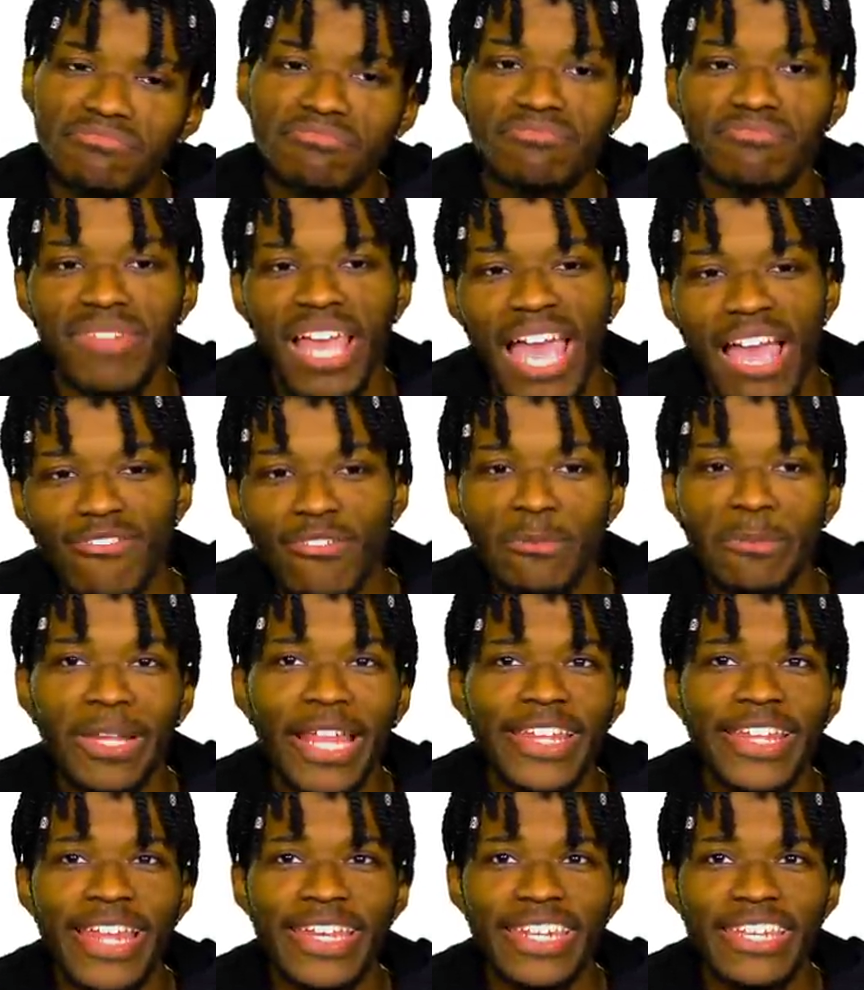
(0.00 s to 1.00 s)
have him
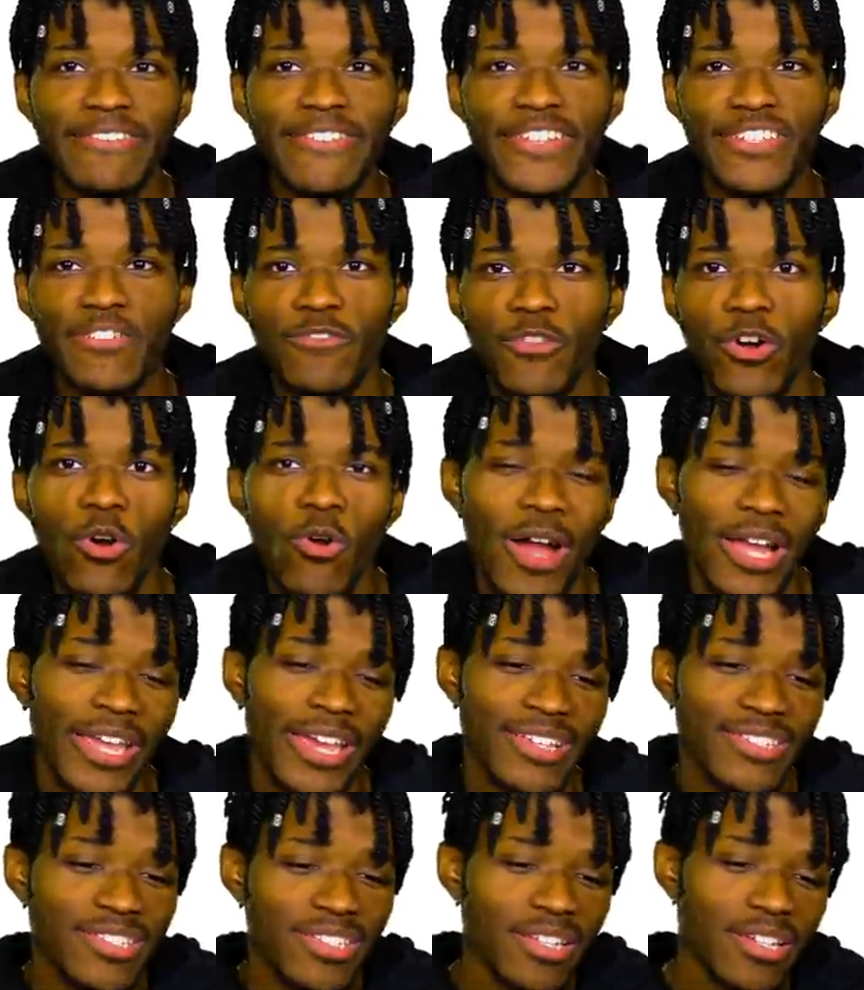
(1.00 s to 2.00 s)
play that defensive role, I
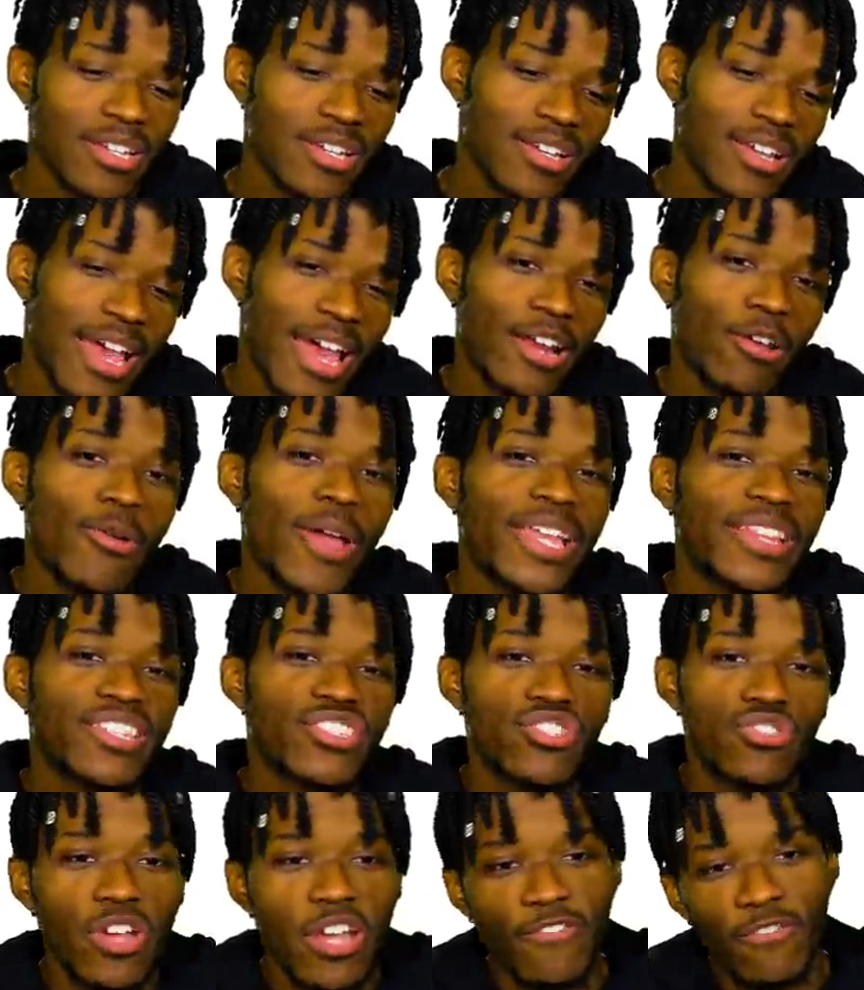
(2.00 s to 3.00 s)
guess. I don't hate
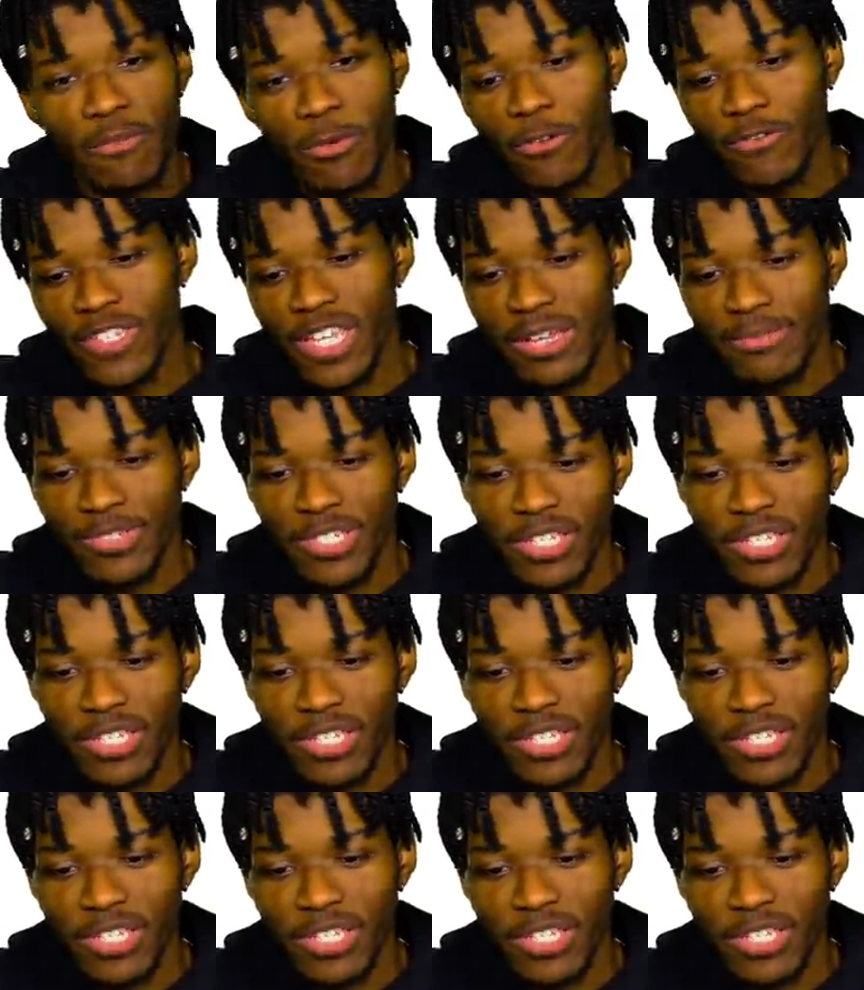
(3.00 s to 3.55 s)
this trade for both teams.